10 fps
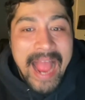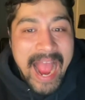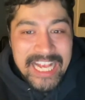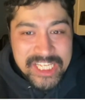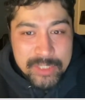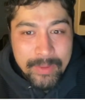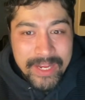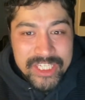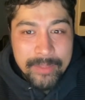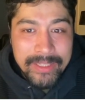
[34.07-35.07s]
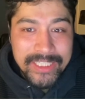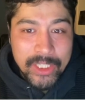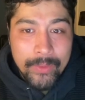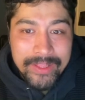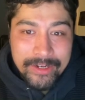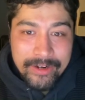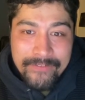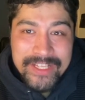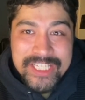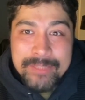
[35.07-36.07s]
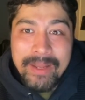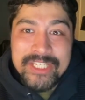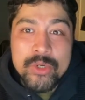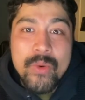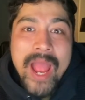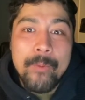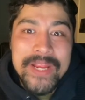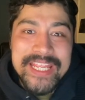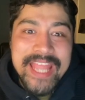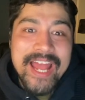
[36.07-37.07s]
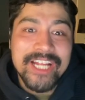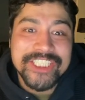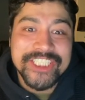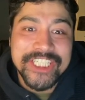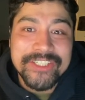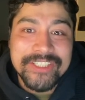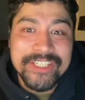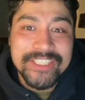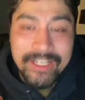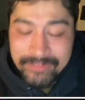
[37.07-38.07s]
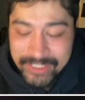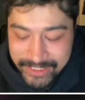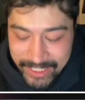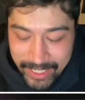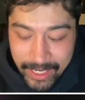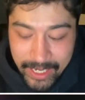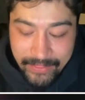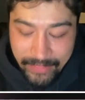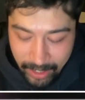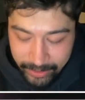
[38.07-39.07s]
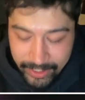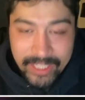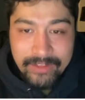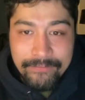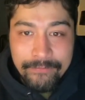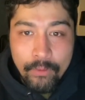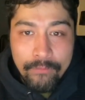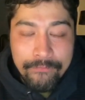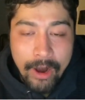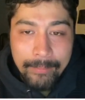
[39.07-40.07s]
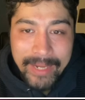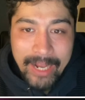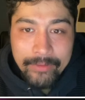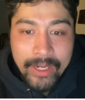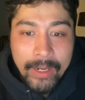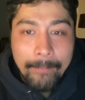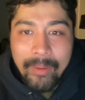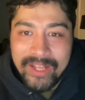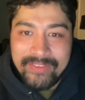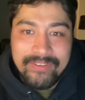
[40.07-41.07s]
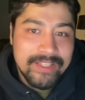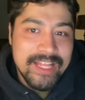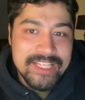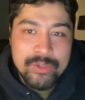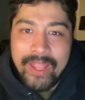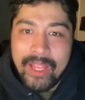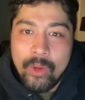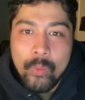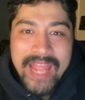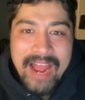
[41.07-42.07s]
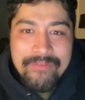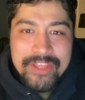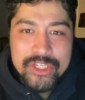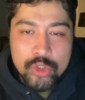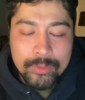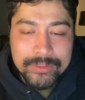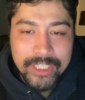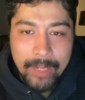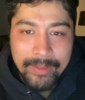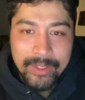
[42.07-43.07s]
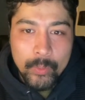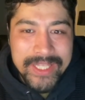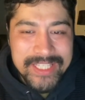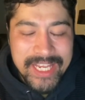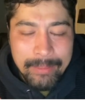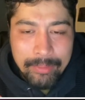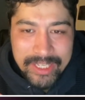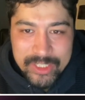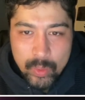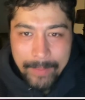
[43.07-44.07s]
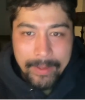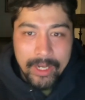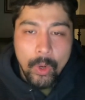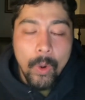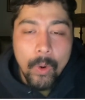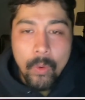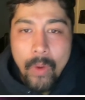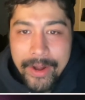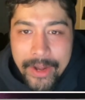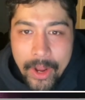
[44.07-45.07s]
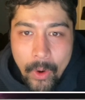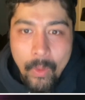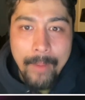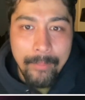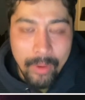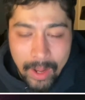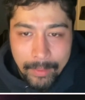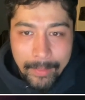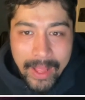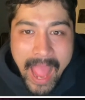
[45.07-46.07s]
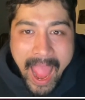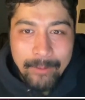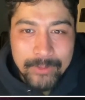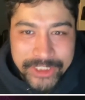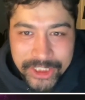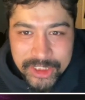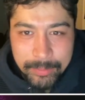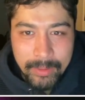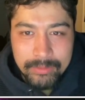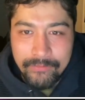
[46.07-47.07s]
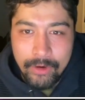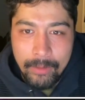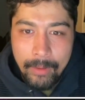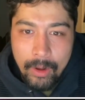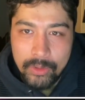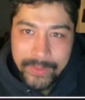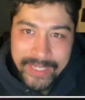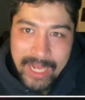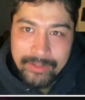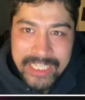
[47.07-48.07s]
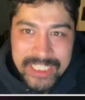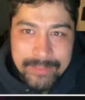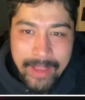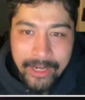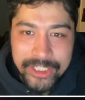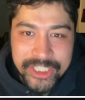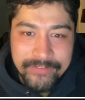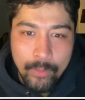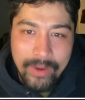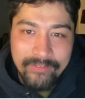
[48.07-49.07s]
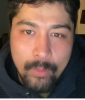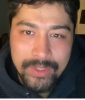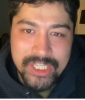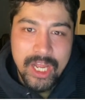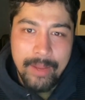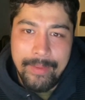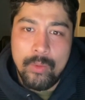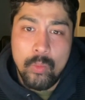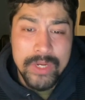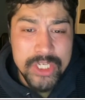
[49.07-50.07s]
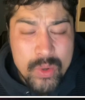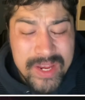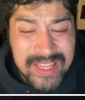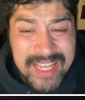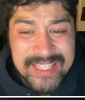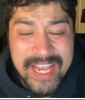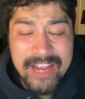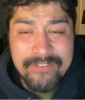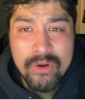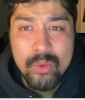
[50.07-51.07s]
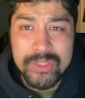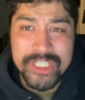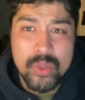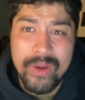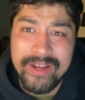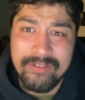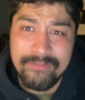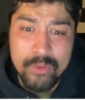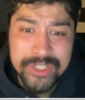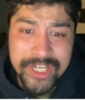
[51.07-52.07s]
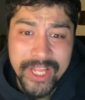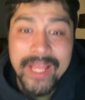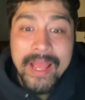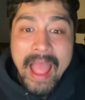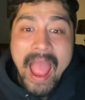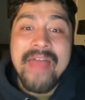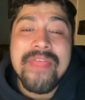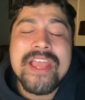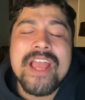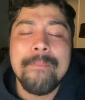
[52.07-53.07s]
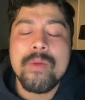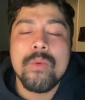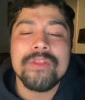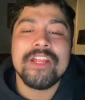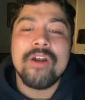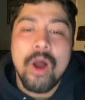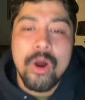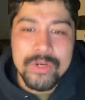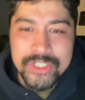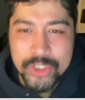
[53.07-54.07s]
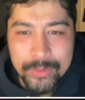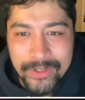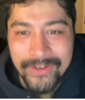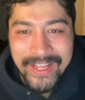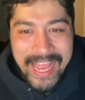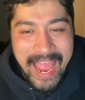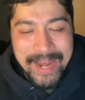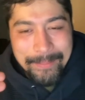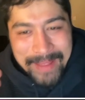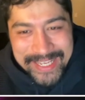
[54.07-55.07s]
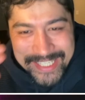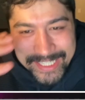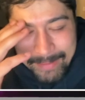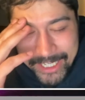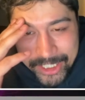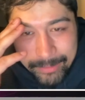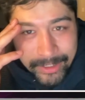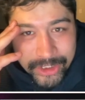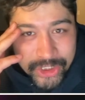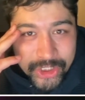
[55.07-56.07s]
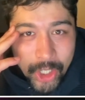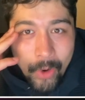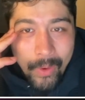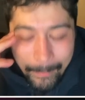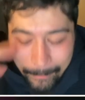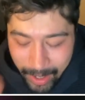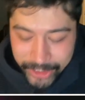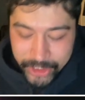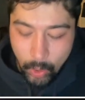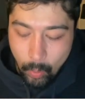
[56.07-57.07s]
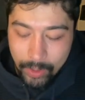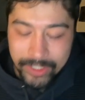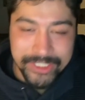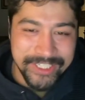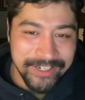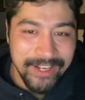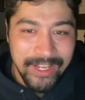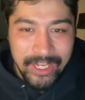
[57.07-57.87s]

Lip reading: Acid spray is gonna be lowering their defenses by 2, and we get a shield. You'll love to see it. They are gonna get the full farm down, but it's okay. We have the Azumarill to come in. We can take a breaking swipe, oh no problem, and we should just be able to farm all the way down to get some energy for whatever wants to come in. We do get the attack fall, which is quite unfortunate, and they come in with their own Azumarill, and it makes this matchup so much worse here.